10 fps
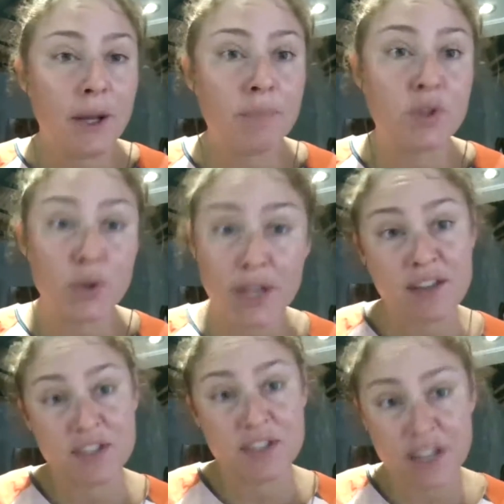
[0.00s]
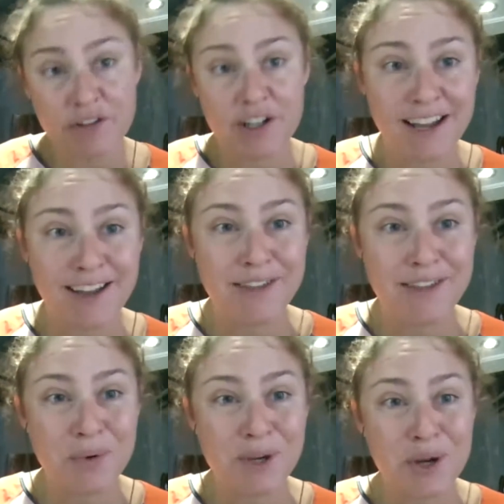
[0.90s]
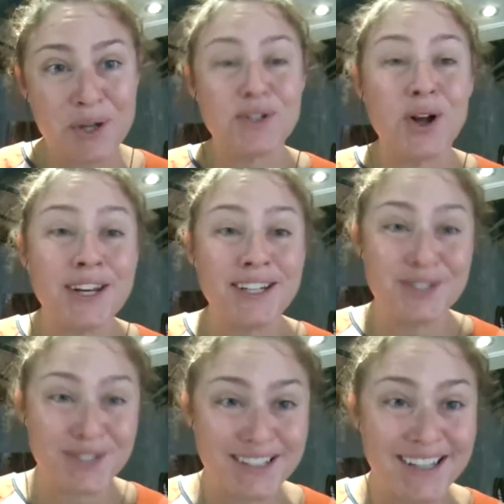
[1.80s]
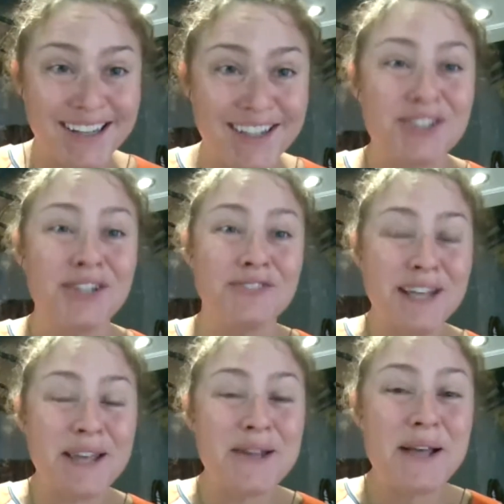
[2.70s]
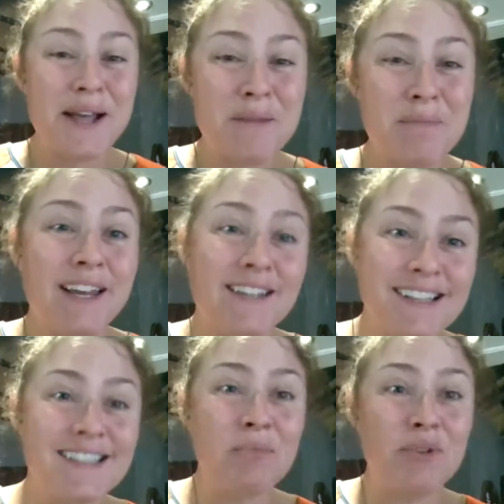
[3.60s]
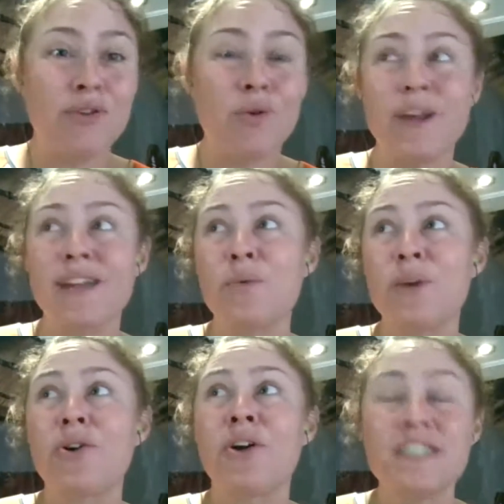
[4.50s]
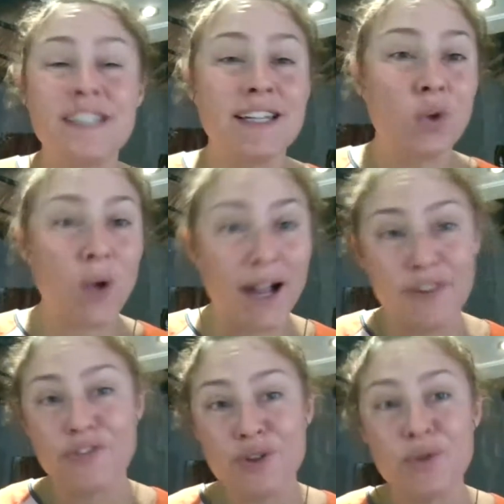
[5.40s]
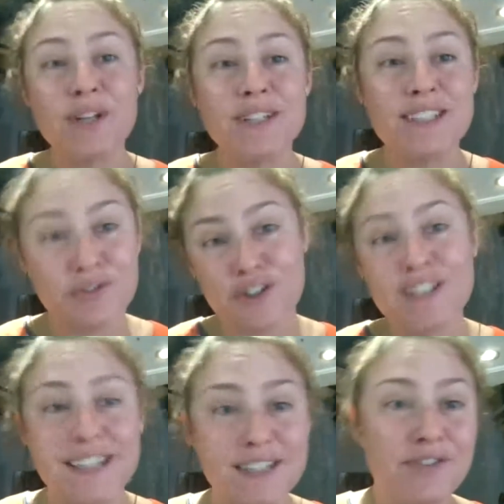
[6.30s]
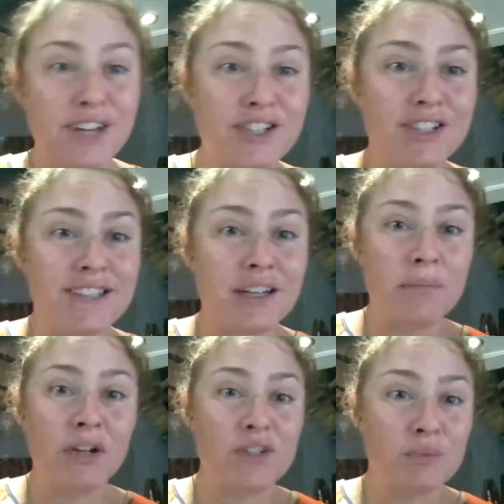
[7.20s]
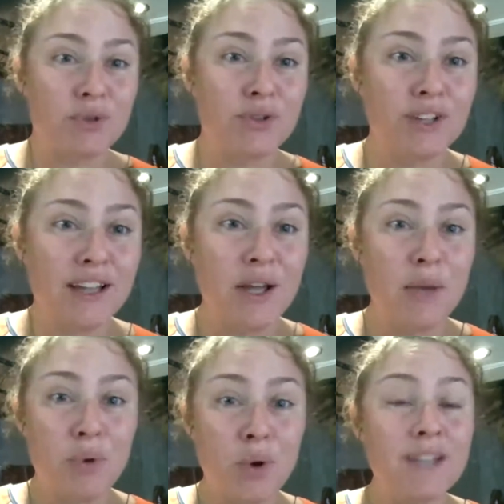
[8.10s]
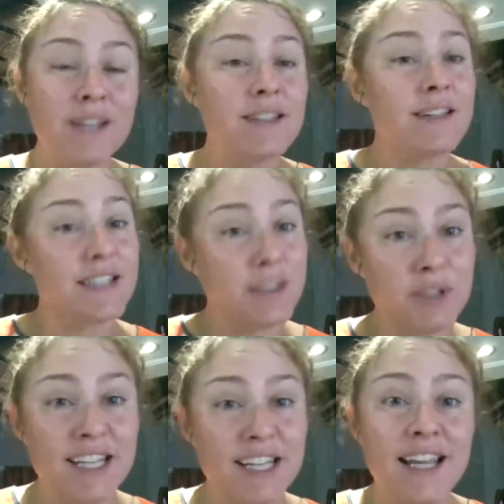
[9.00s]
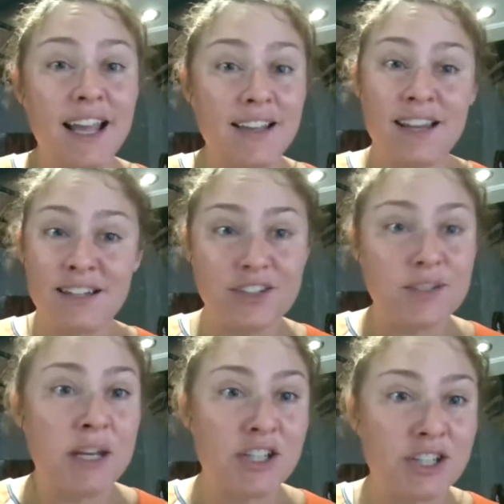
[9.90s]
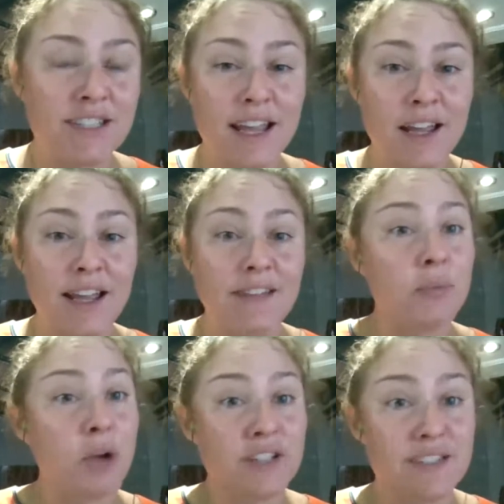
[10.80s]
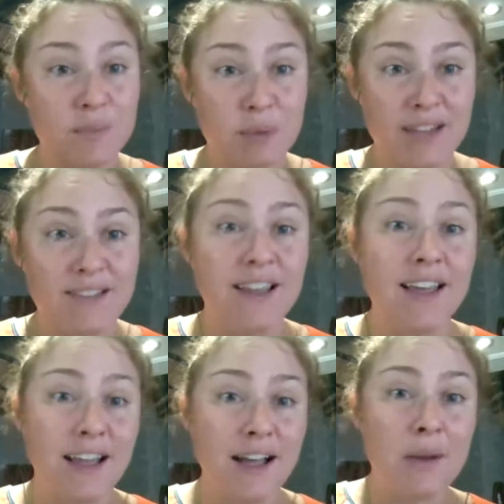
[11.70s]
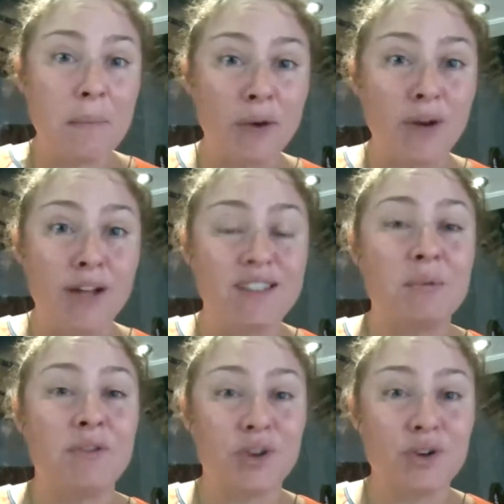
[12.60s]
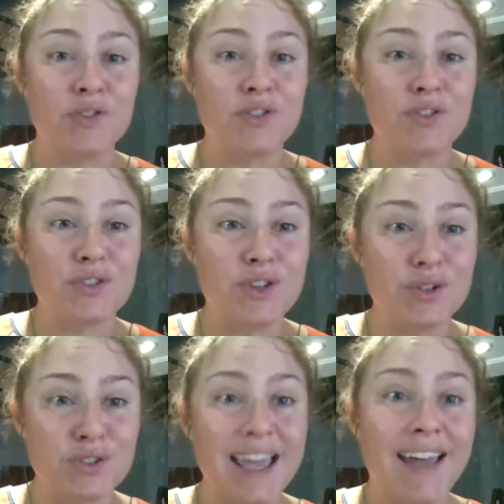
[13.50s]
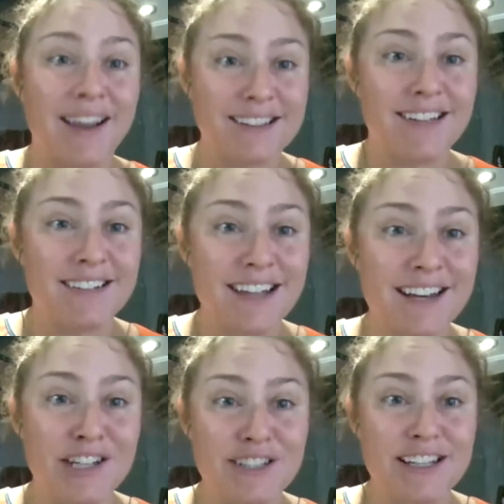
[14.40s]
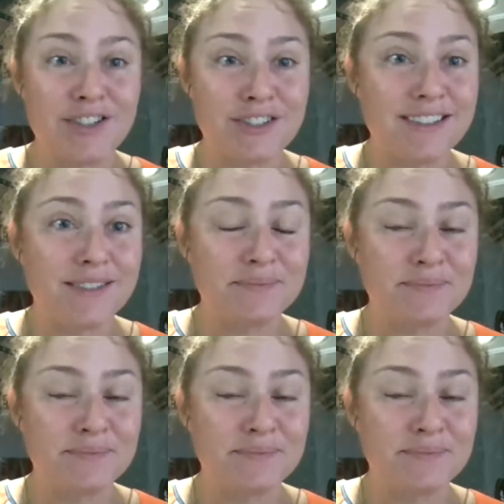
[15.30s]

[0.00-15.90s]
So yes, definitely, I think we are starting to see a shift. But as I said before, we're going to need quite a few different interventions at multiple points, and particularly, as Andy just mentioned, at the policy space around some of those acts and legislations.